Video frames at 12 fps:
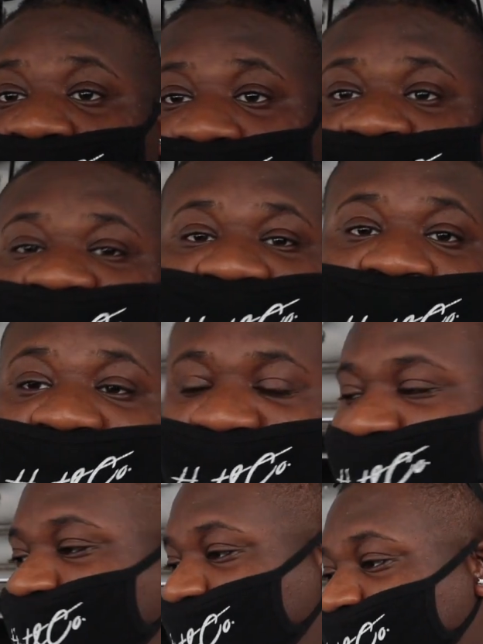the
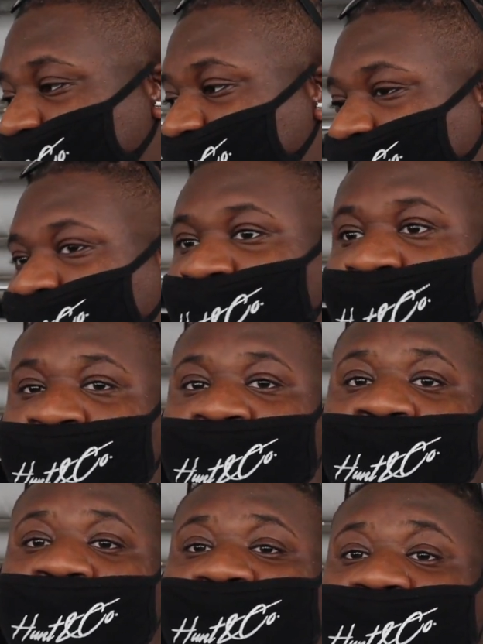startup for you in
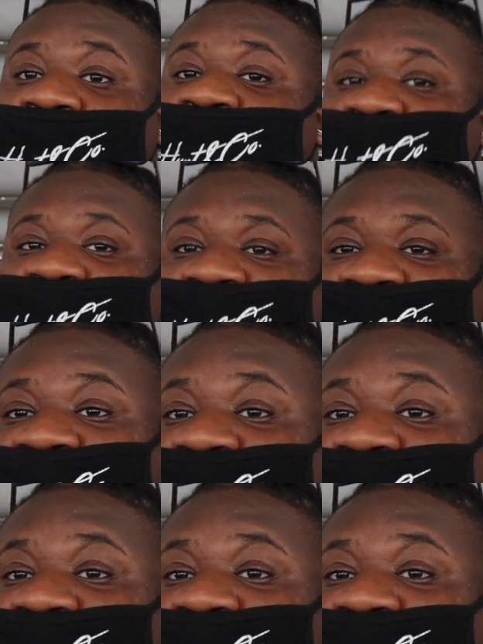the Lamborghini